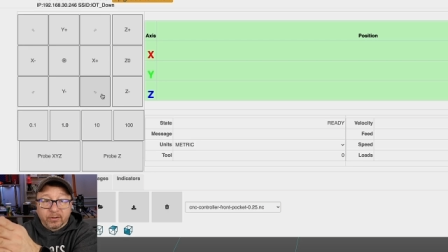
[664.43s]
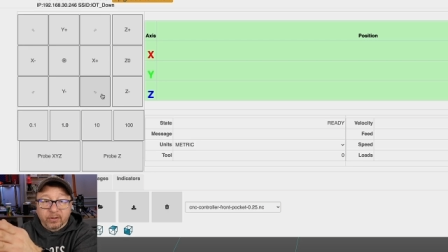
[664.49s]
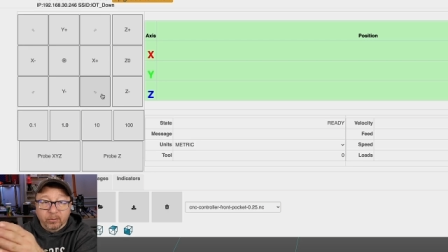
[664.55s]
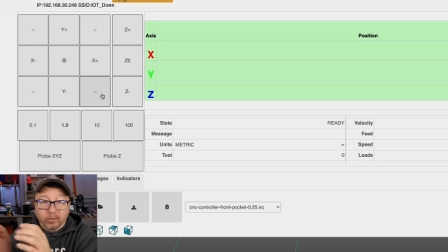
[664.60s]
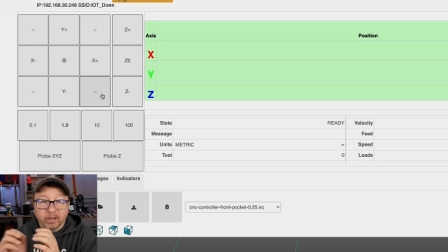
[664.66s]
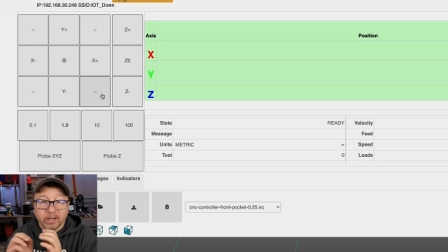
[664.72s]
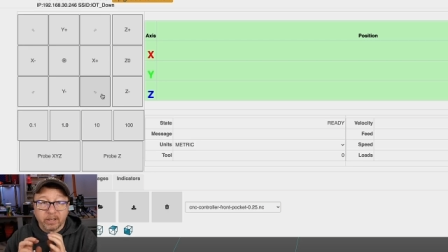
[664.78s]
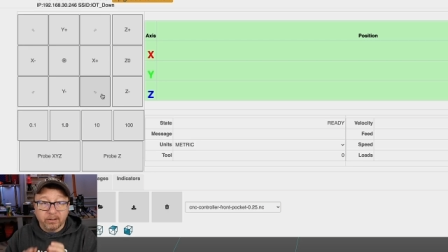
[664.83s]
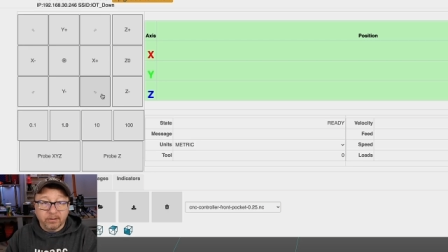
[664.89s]
the
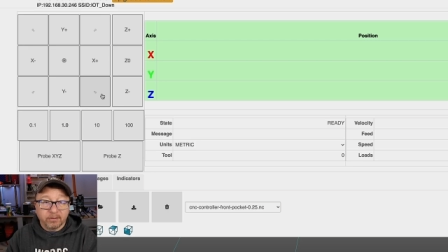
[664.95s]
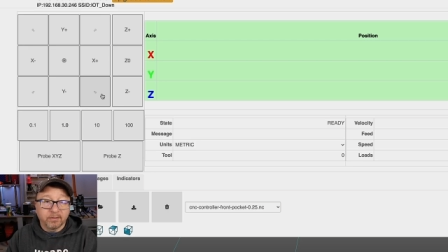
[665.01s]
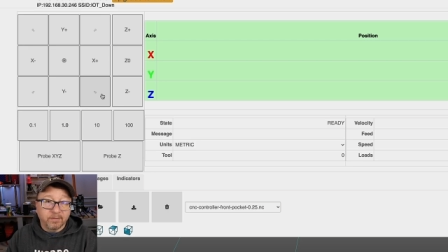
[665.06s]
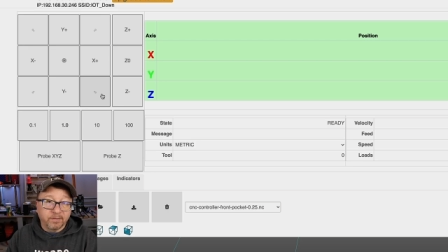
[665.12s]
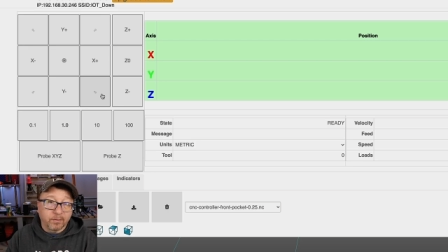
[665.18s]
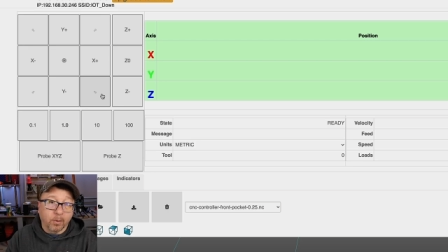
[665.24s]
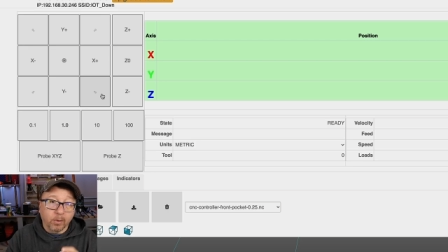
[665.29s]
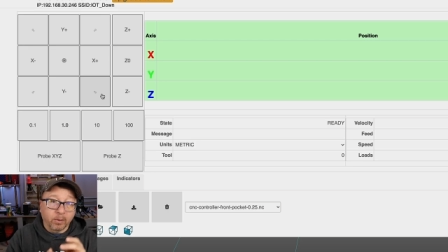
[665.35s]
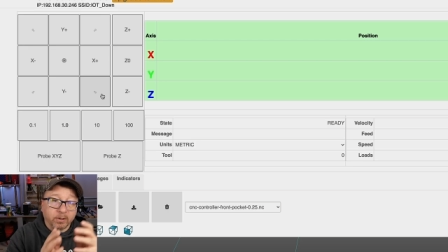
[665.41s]
right,
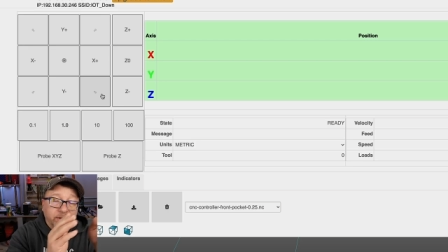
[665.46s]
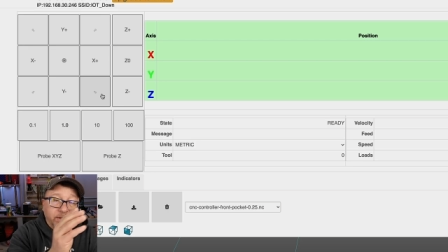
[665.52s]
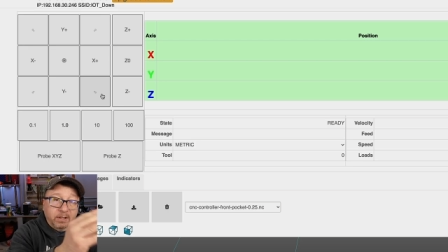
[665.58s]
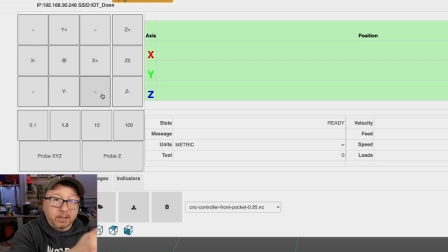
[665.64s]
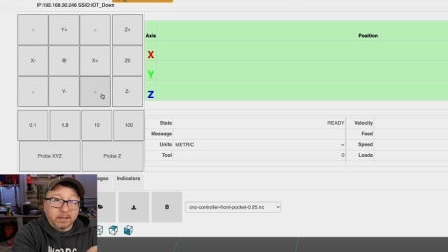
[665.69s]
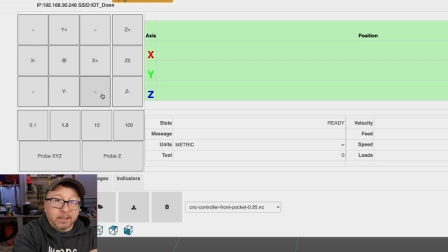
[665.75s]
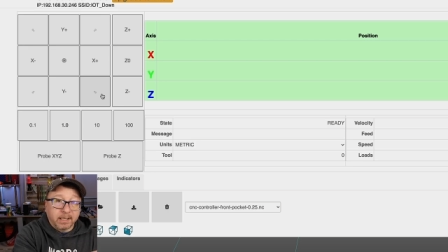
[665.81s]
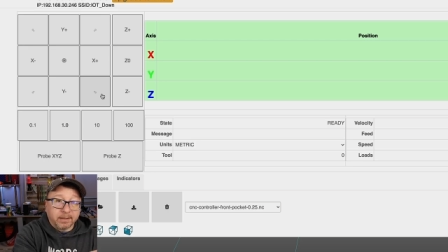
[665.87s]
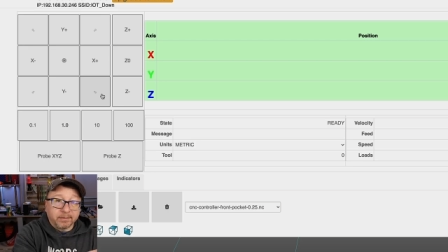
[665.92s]
forward to the
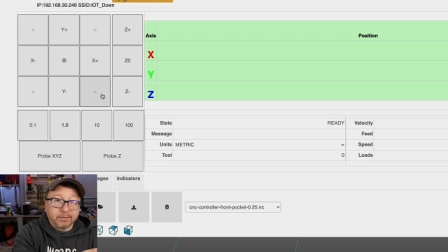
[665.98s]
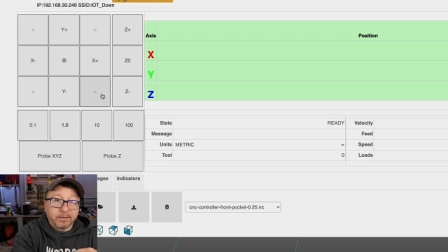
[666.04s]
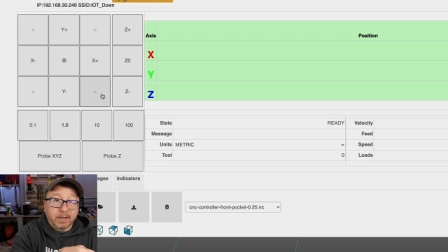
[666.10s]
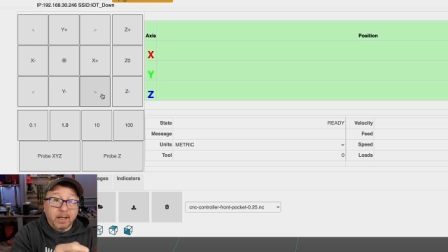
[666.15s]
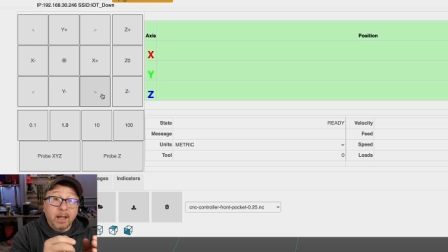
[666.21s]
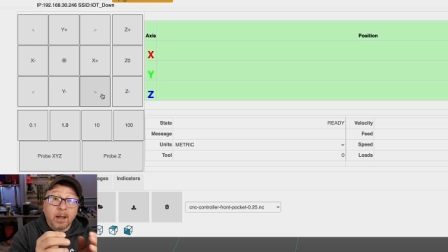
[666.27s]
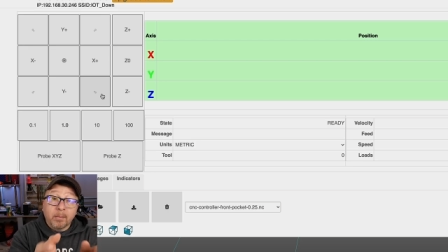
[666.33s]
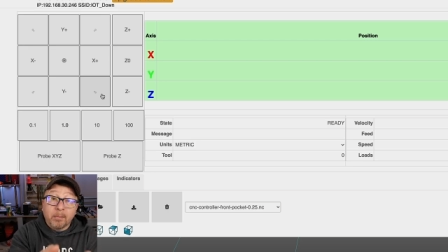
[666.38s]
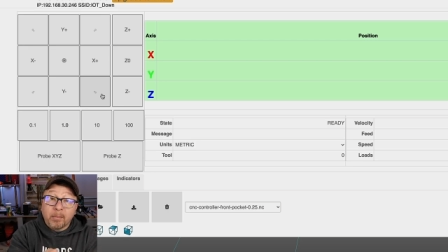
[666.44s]
left,
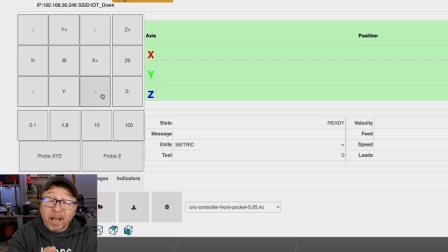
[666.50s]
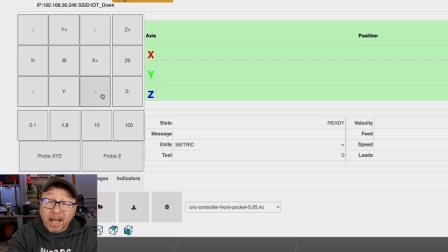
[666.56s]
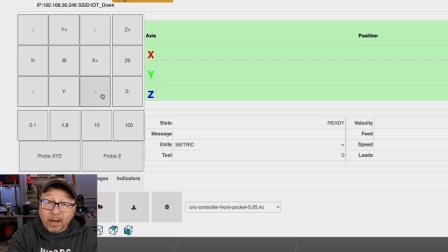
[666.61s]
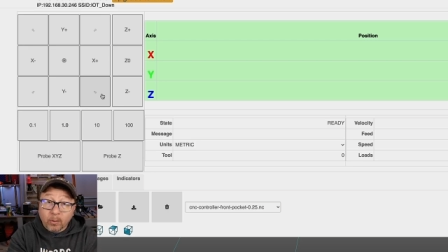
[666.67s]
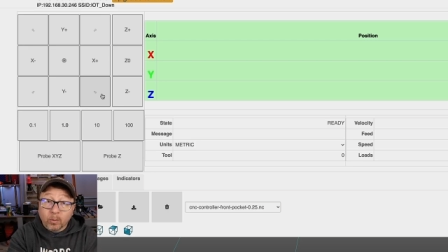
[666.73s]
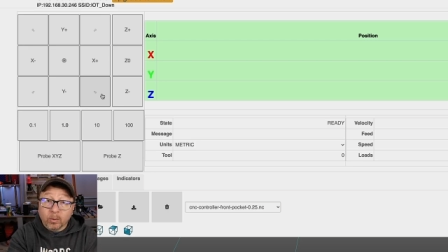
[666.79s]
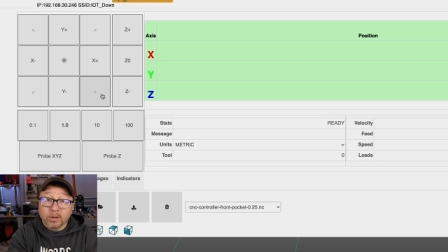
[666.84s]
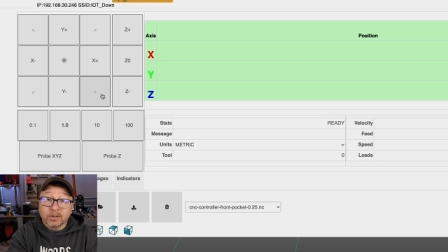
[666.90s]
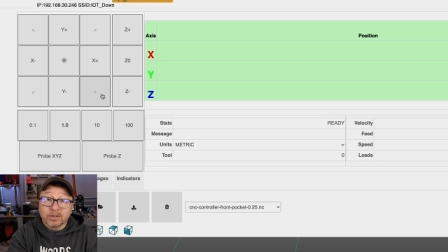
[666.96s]

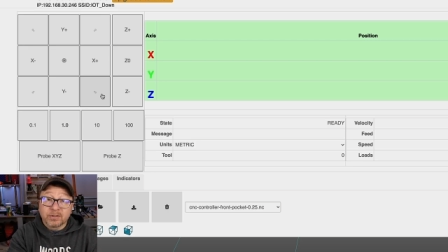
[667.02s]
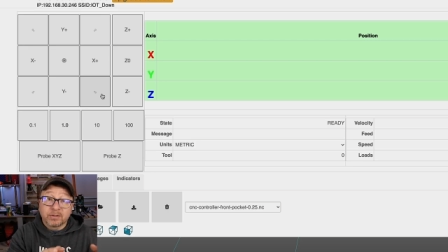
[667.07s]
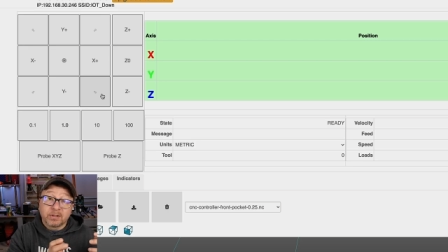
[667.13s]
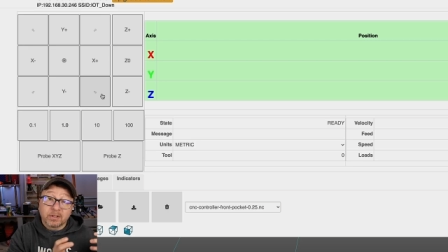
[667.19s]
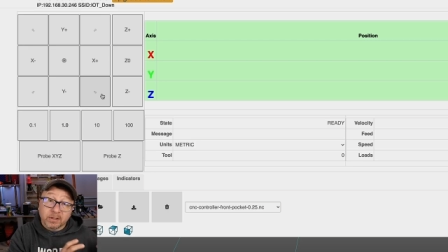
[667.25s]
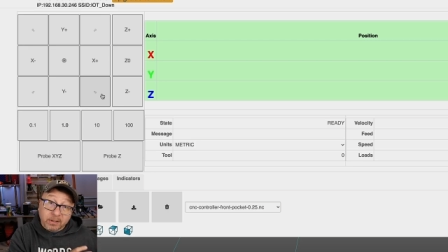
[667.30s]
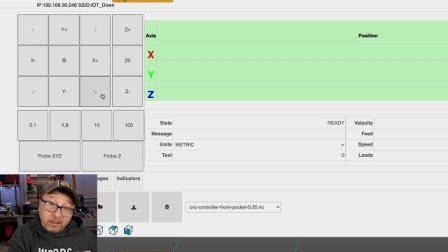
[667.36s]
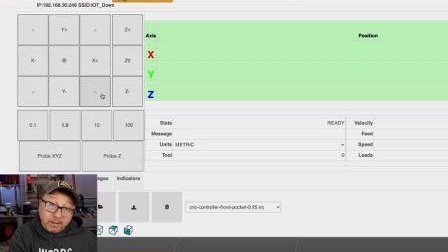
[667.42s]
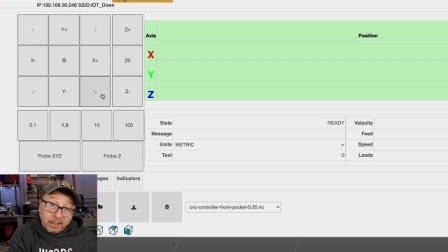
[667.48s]
backwards
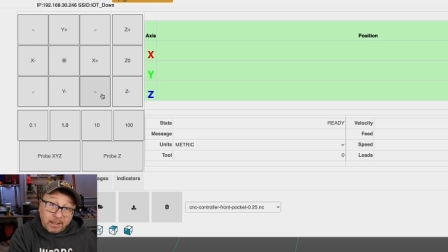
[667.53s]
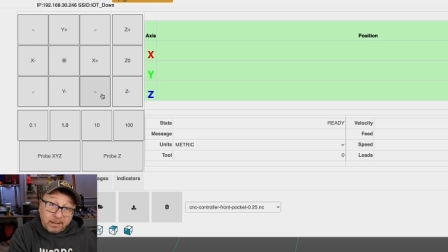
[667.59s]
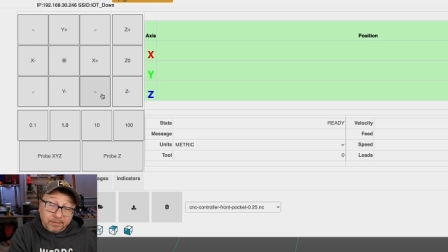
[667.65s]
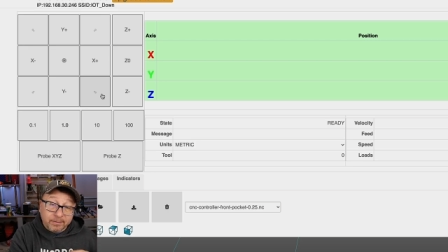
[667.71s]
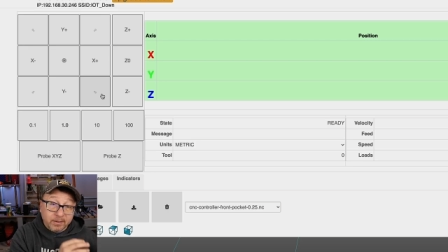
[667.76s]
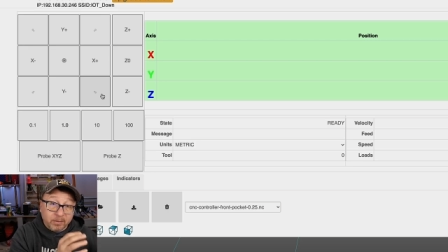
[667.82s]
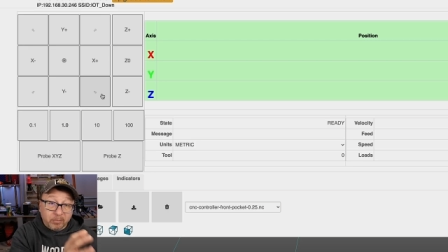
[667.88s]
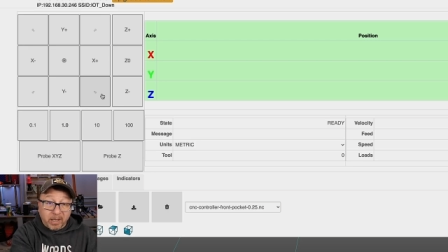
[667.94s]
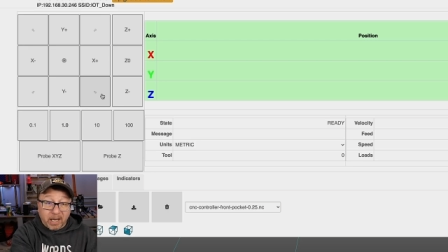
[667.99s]
to the
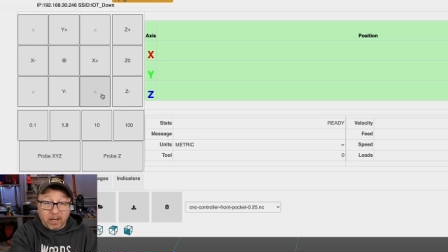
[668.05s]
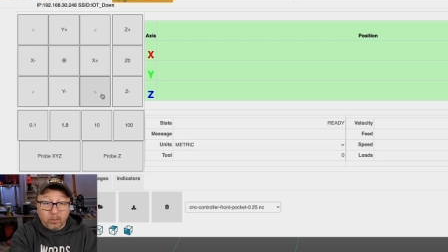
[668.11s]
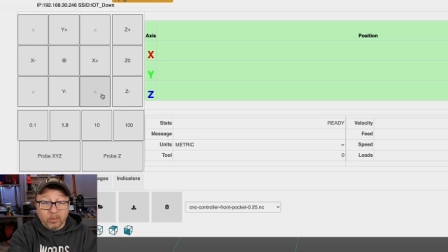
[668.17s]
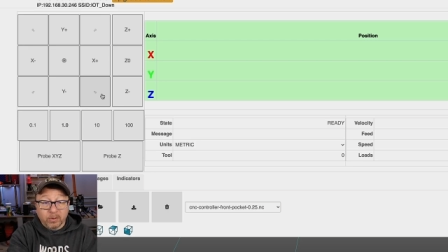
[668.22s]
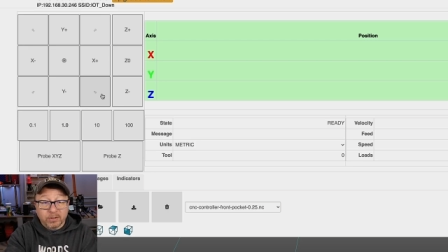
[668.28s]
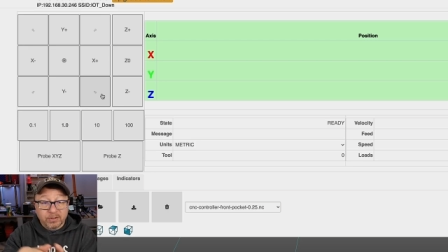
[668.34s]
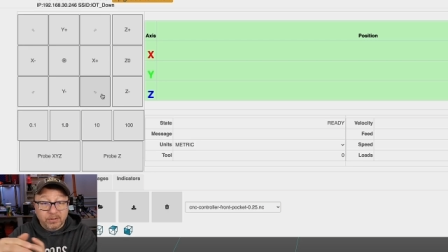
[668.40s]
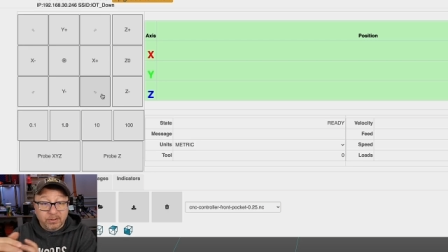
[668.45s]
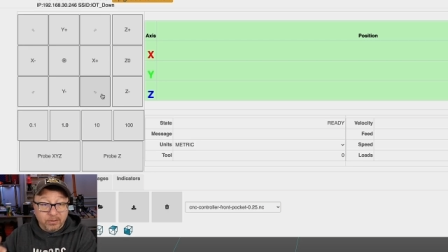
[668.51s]
left,
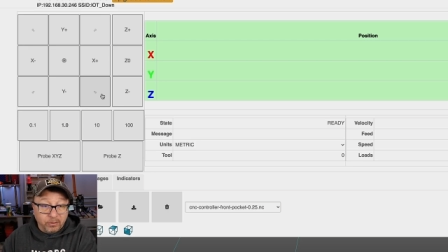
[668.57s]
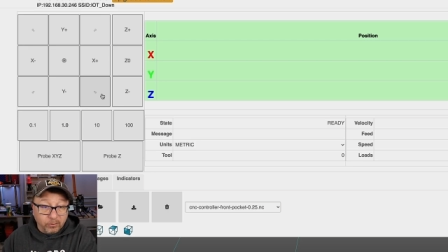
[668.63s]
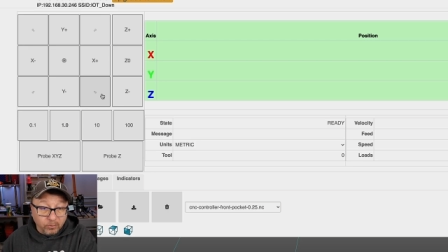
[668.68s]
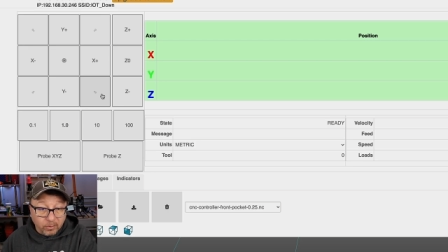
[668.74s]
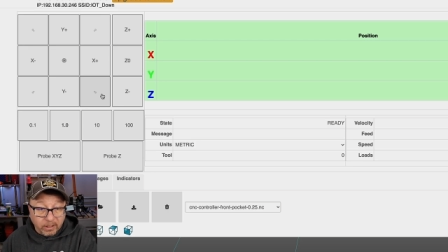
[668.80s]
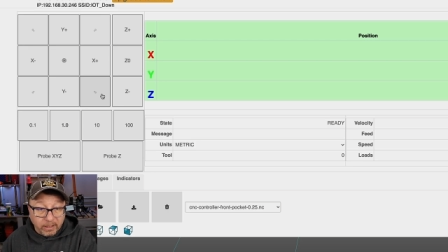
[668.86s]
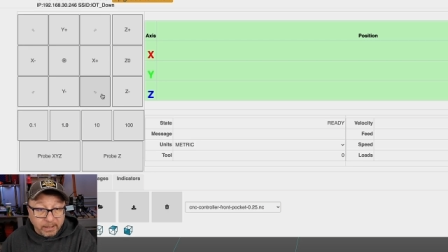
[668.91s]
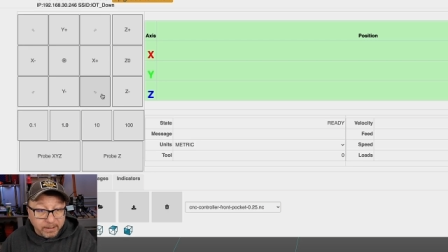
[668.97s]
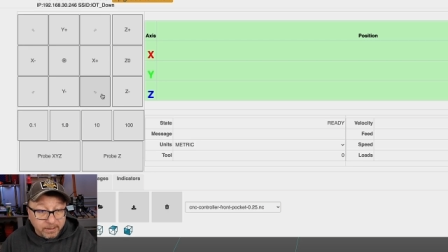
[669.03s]
backwards to the
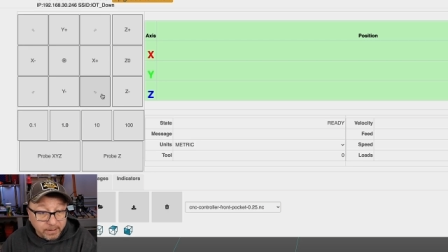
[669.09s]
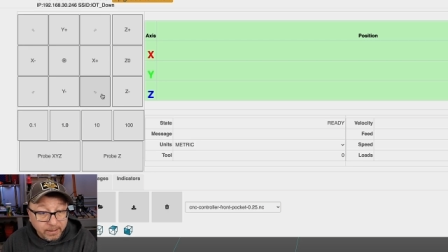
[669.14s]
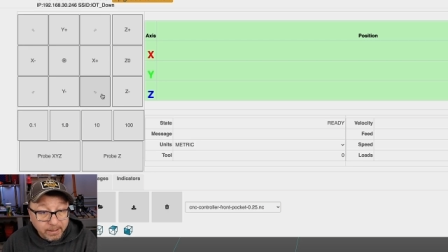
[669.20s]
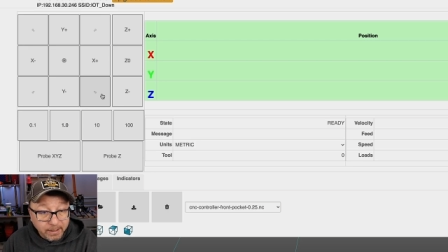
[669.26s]
right.